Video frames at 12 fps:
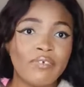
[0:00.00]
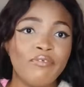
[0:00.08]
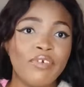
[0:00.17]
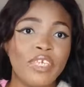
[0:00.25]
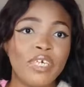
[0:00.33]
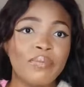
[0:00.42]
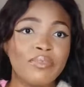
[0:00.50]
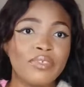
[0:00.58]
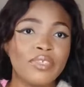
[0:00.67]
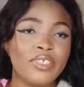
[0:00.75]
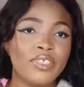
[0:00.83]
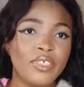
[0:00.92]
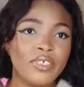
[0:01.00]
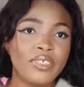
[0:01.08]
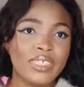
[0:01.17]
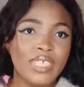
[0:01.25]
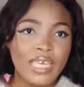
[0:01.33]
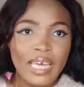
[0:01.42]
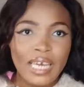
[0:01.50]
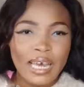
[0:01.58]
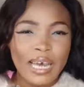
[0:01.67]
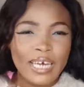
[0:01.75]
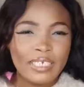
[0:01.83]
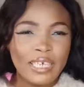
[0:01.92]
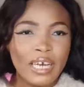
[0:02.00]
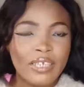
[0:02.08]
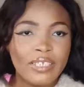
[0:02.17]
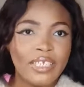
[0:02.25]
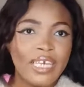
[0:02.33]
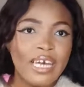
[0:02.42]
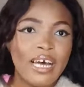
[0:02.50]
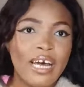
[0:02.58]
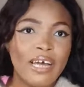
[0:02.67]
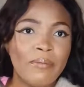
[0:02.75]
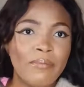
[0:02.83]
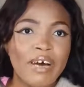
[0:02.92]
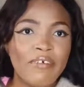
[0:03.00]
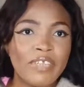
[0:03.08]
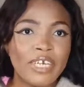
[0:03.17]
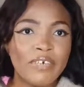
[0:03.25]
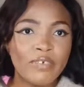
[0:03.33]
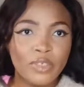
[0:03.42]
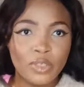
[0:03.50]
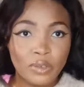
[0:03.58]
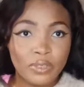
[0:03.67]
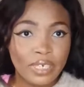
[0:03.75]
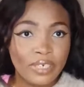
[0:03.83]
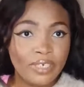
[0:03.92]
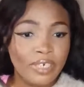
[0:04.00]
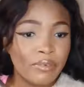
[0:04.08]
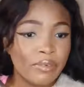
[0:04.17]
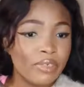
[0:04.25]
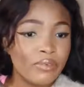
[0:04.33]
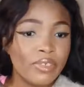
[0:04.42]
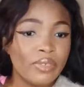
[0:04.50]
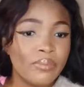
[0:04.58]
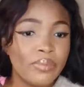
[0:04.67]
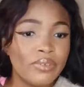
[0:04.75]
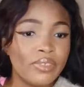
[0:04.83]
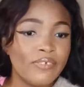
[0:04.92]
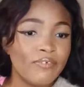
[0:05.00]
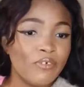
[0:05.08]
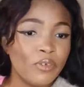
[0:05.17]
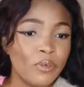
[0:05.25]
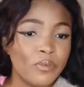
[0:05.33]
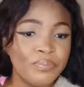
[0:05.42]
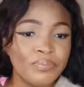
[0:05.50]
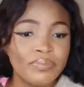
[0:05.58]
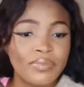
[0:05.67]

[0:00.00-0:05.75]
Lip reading: veneer procedures and the after results, and they are really, really beautiful.